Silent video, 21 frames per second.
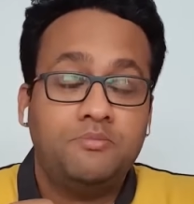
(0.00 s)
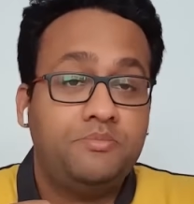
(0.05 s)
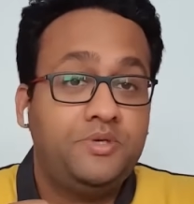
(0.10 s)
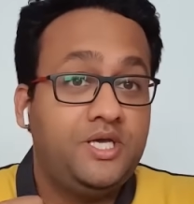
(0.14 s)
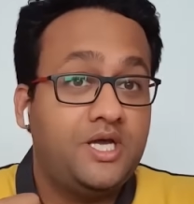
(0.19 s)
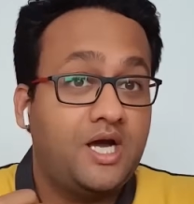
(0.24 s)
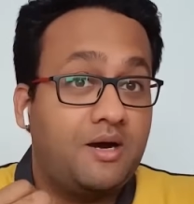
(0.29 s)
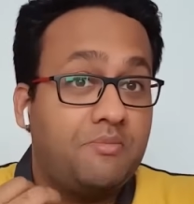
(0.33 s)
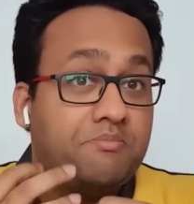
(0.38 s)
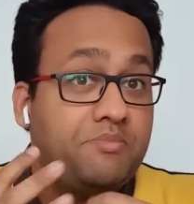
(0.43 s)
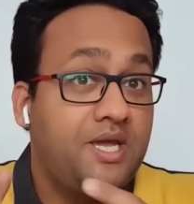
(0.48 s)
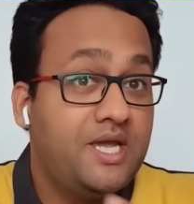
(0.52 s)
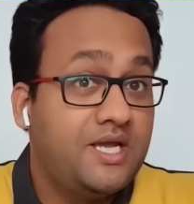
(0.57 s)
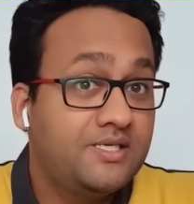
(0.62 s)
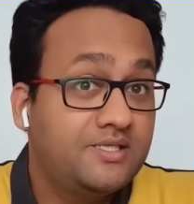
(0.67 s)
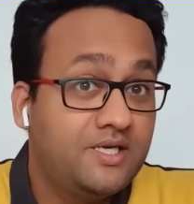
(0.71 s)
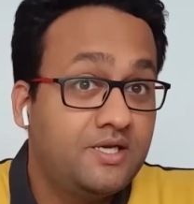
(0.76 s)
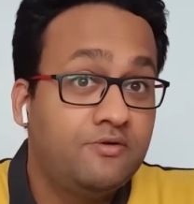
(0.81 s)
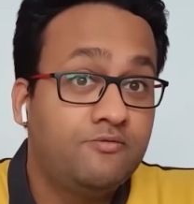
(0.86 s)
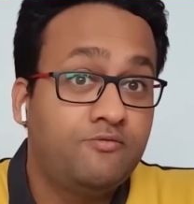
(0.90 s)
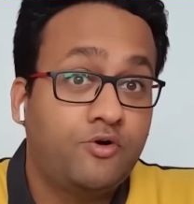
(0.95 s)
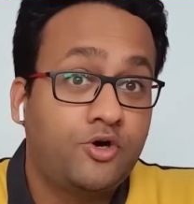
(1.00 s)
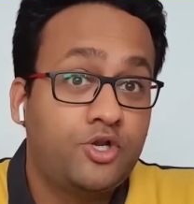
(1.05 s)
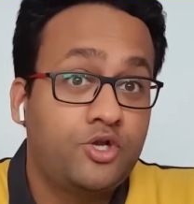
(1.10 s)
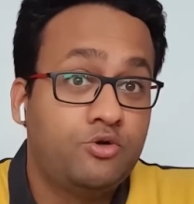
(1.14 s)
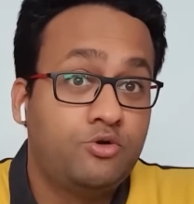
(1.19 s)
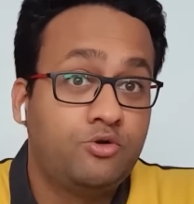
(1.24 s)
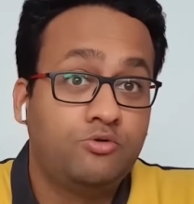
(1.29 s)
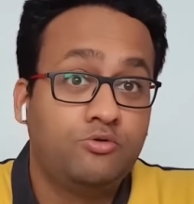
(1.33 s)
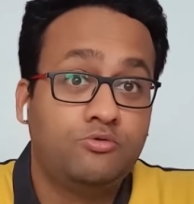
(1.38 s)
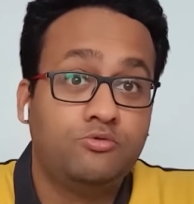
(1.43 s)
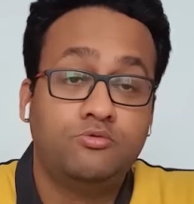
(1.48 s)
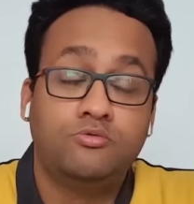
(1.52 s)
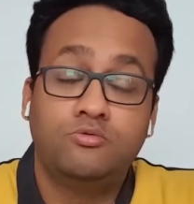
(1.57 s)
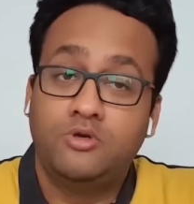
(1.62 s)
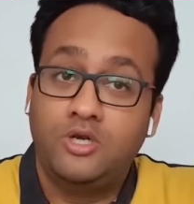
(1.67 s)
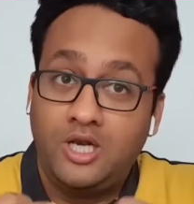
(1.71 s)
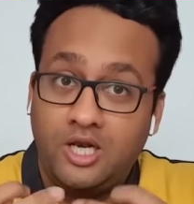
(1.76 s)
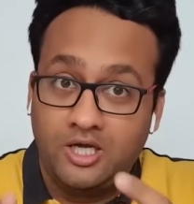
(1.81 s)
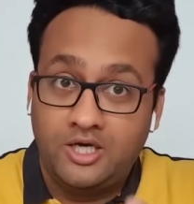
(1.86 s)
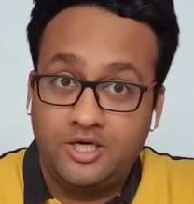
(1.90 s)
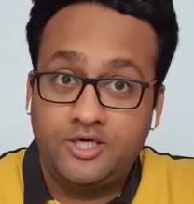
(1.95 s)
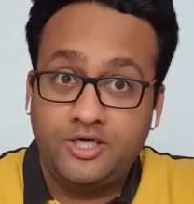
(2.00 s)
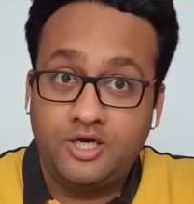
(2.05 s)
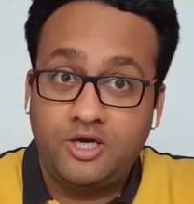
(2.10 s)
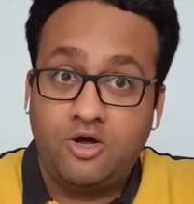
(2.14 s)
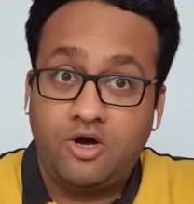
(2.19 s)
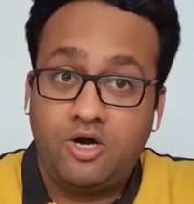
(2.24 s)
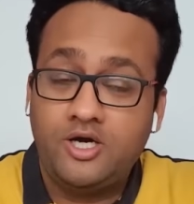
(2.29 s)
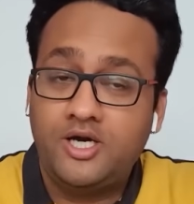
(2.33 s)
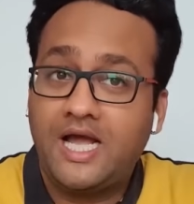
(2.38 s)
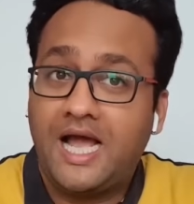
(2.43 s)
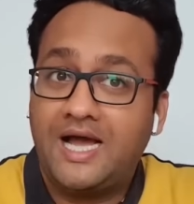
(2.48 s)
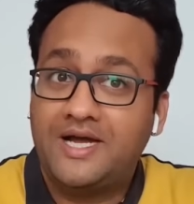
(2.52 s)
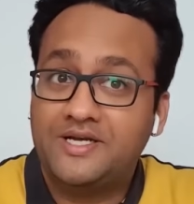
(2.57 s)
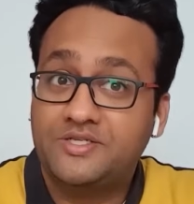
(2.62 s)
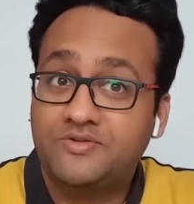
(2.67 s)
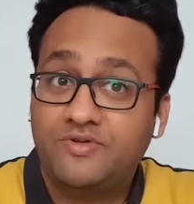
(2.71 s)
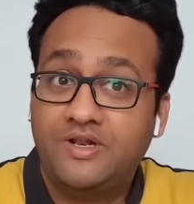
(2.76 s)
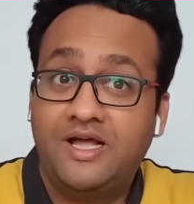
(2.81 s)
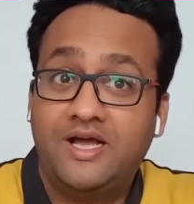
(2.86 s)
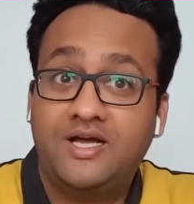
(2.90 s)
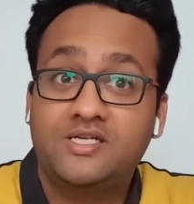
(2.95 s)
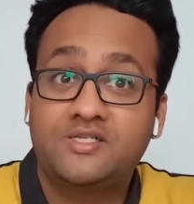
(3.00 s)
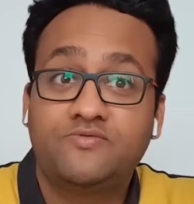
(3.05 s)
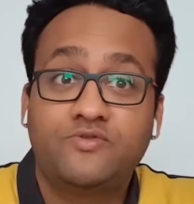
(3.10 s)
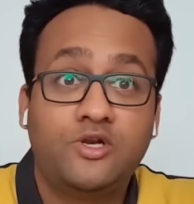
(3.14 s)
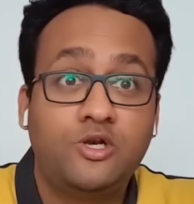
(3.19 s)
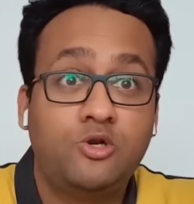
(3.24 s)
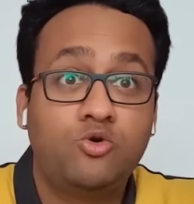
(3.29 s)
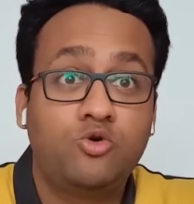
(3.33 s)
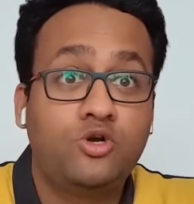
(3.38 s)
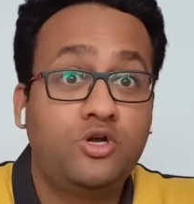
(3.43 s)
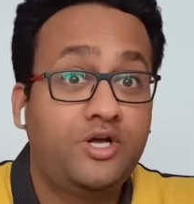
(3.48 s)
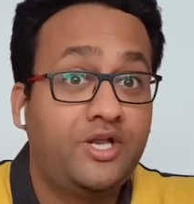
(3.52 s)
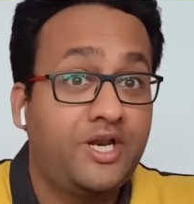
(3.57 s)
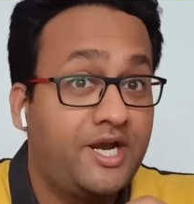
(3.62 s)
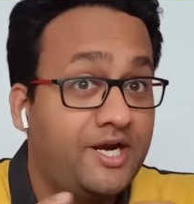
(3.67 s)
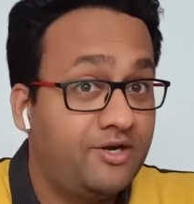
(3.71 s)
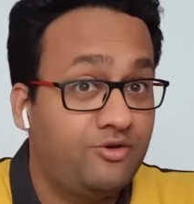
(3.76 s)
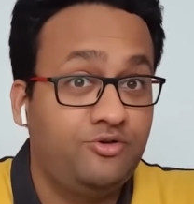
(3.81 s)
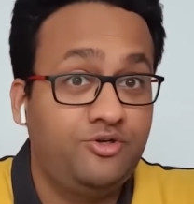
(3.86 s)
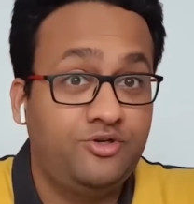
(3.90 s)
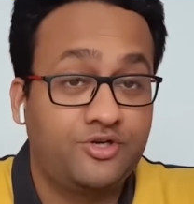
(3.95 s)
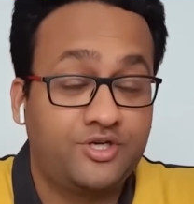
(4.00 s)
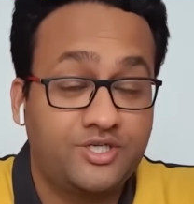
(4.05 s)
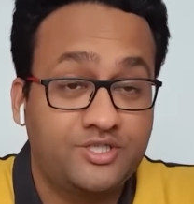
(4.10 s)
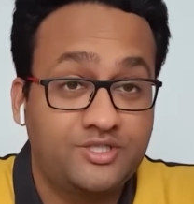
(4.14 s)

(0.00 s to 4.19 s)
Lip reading: be amazing for you to learn a lot, as well as will look great on your